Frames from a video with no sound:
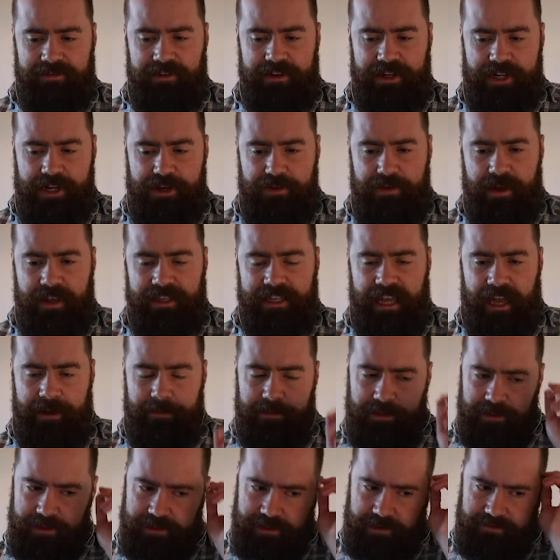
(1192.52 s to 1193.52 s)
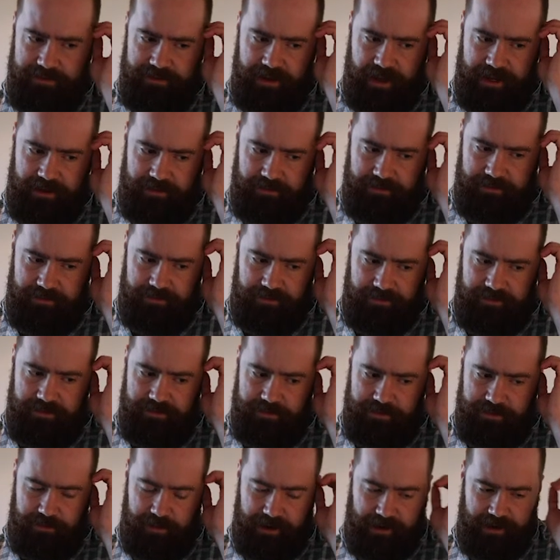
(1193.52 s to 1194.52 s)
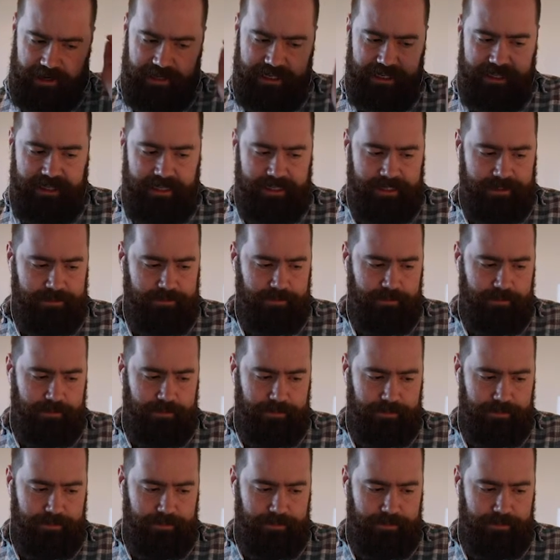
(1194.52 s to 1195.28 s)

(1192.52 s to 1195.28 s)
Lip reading: I'll give you 2 examples of kind of where I did this.